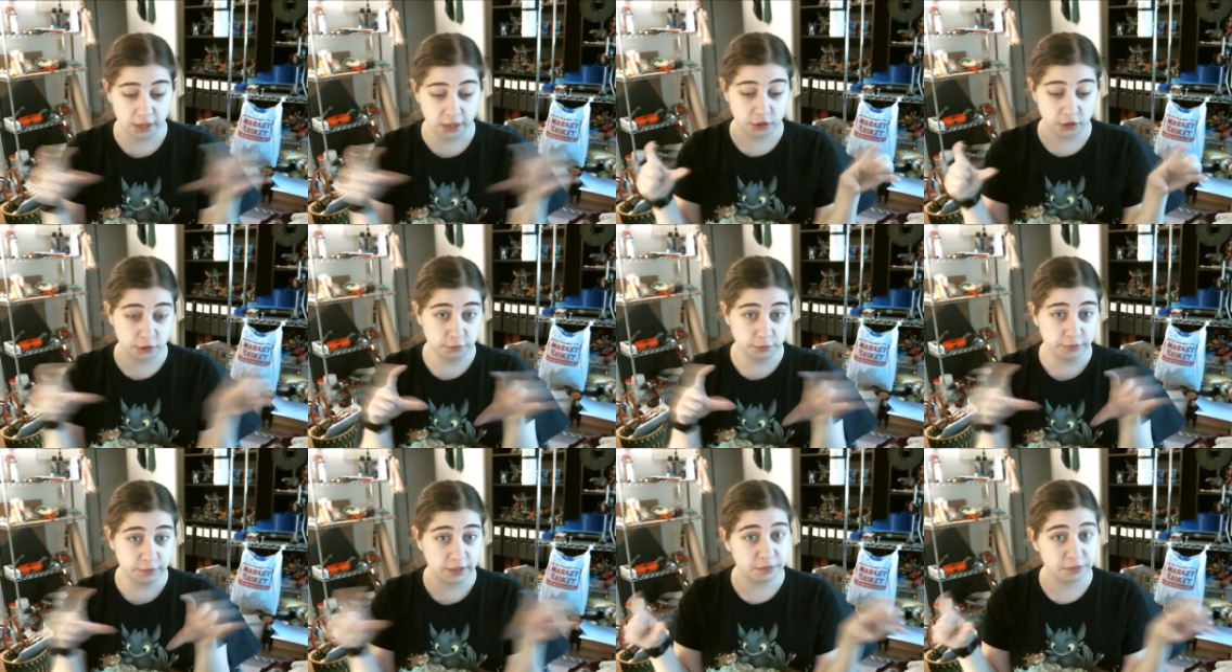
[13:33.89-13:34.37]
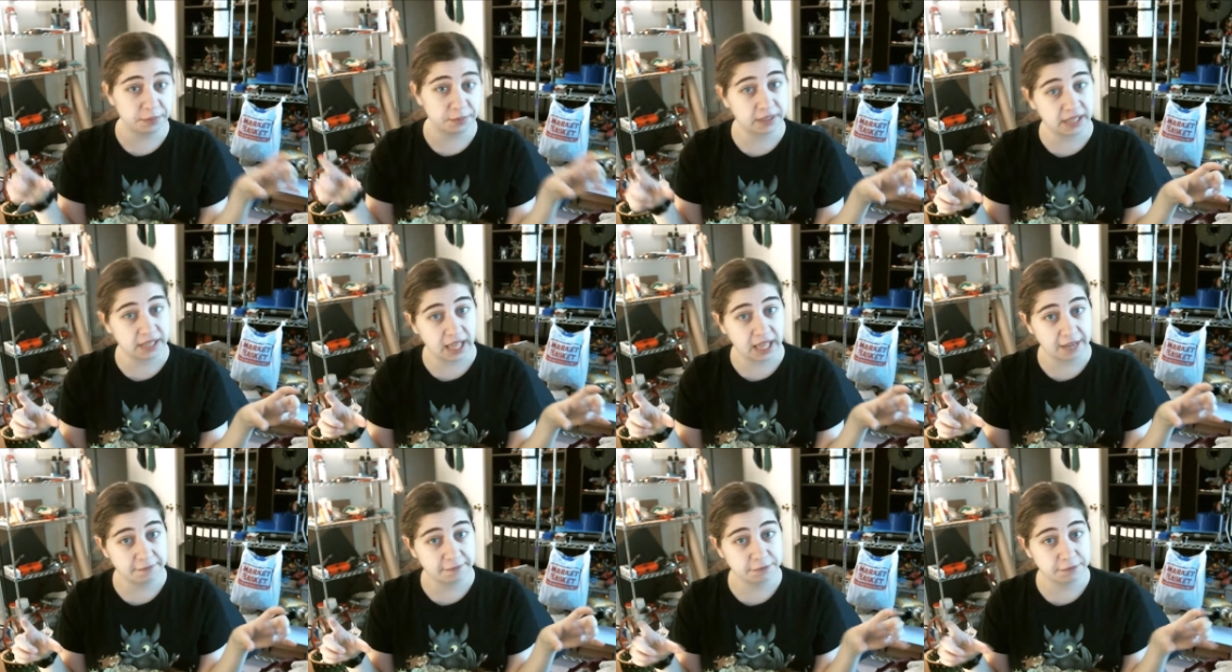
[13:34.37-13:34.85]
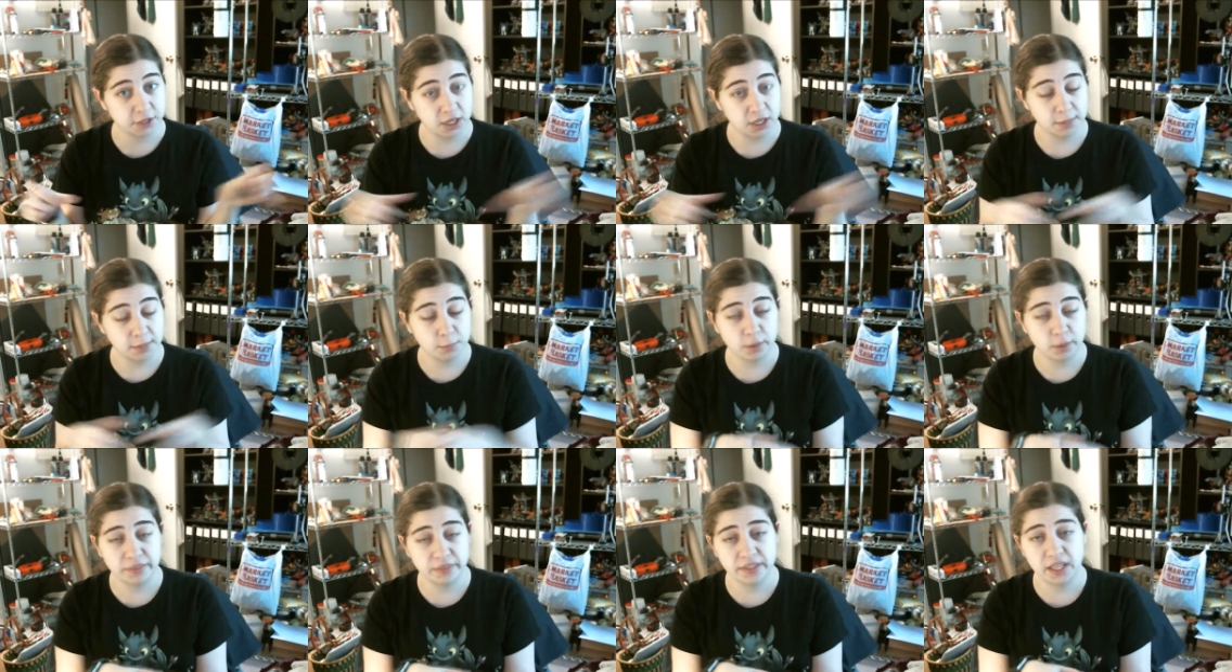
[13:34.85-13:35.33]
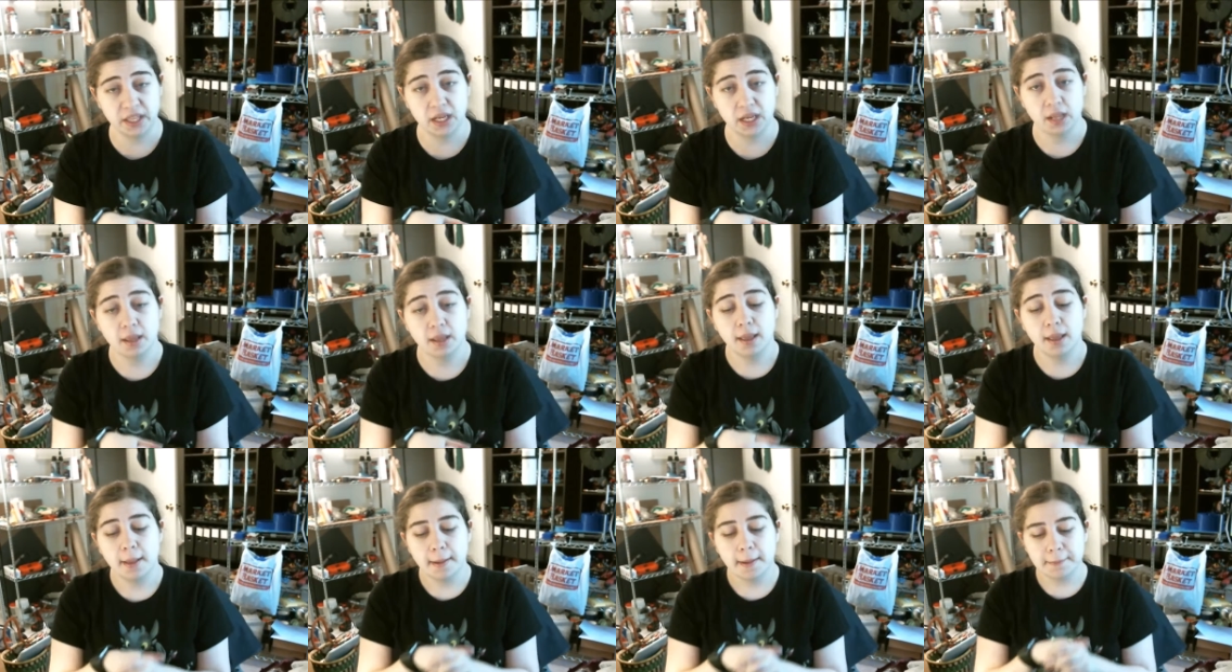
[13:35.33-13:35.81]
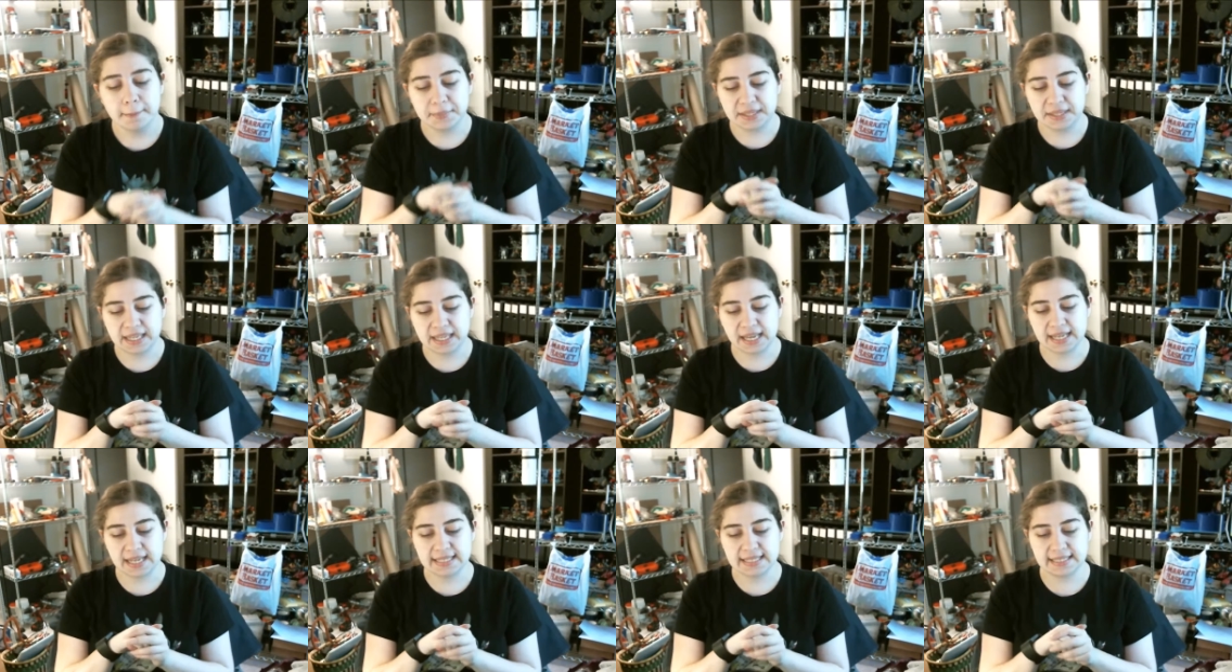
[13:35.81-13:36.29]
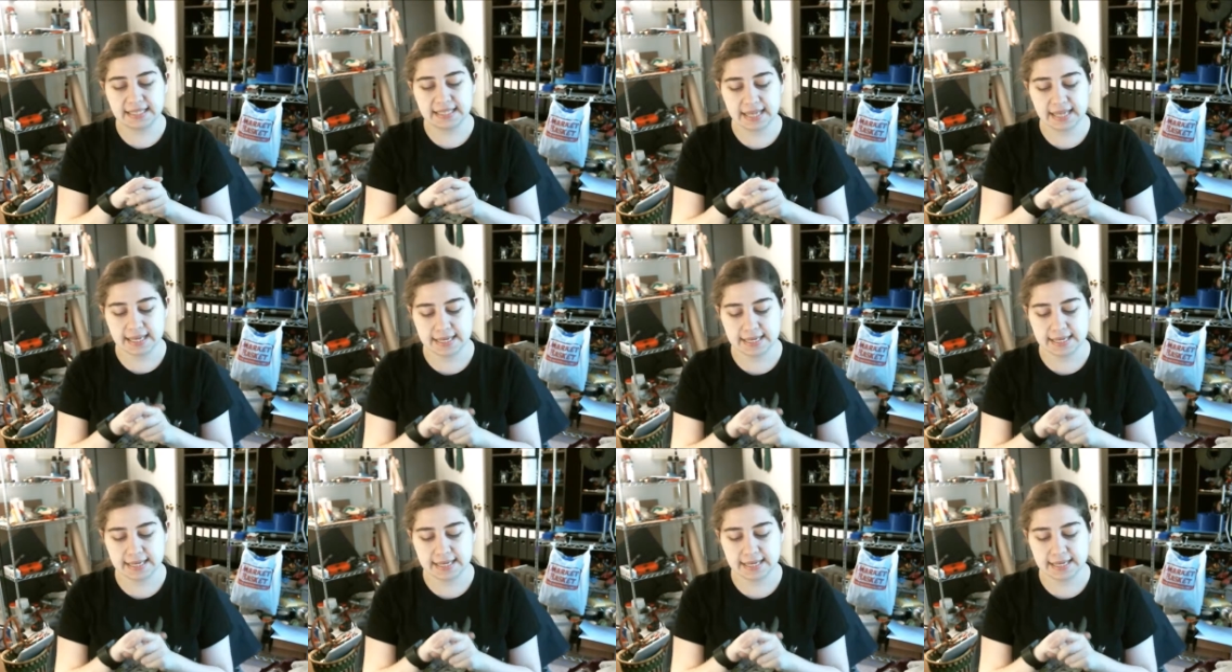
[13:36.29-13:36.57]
do Facebook Live for him with it, because